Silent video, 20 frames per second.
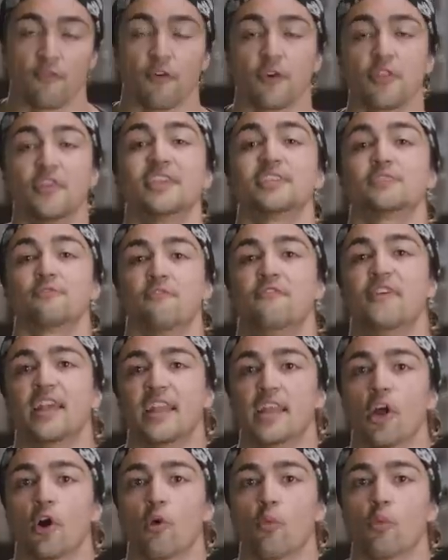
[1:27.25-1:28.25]
For this
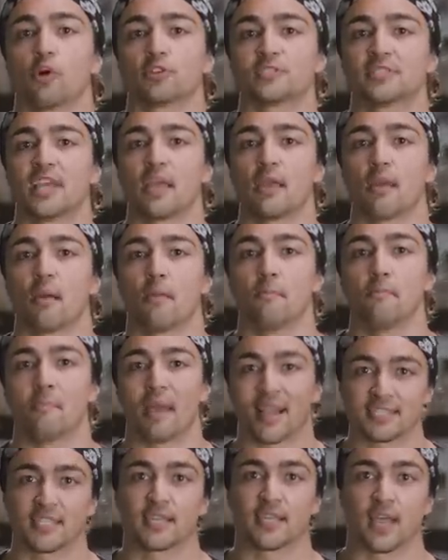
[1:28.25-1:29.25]
video, we'll say
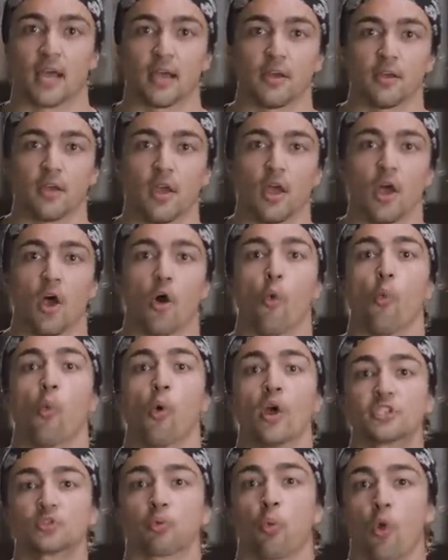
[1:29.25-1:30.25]
Mexica,
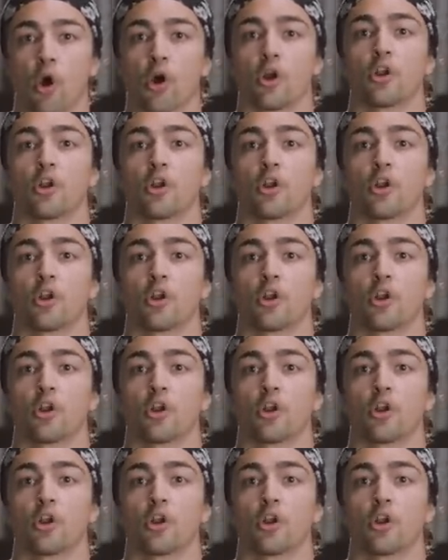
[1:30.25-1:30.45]
which were